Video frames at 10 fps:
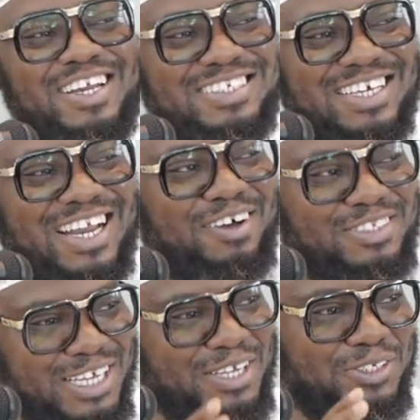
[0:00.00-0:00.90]
and he said,
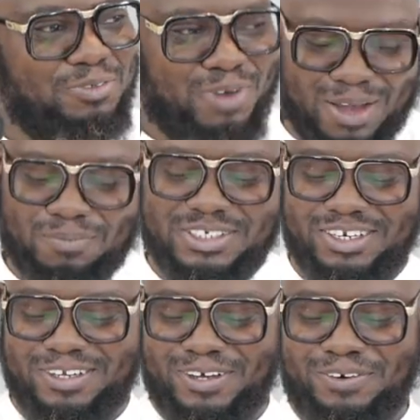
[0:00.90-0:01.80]
I'll take you to Muhammad
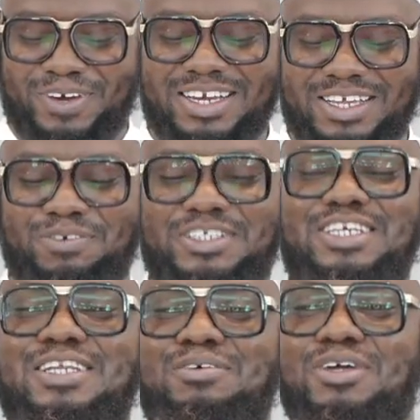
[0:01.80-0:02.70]
sallallahu alayhi
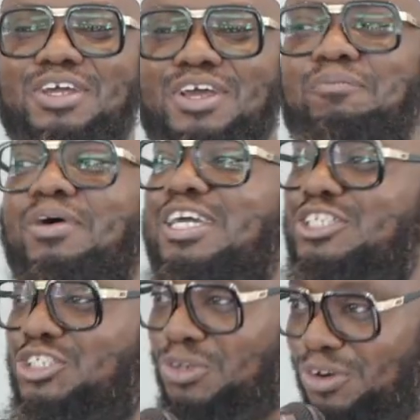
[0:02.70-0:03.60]
wasallam. But
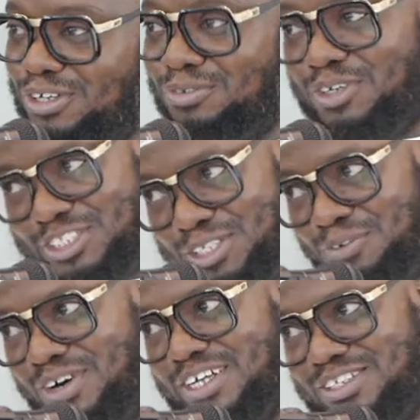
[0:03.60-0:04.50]
his sword was
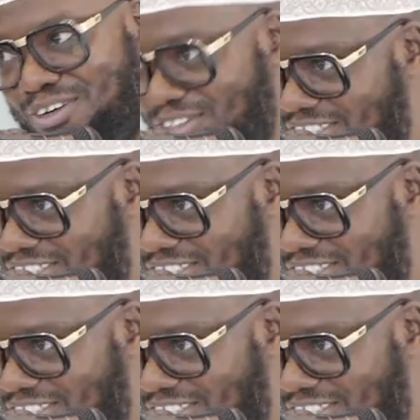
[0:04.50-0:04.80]
still what?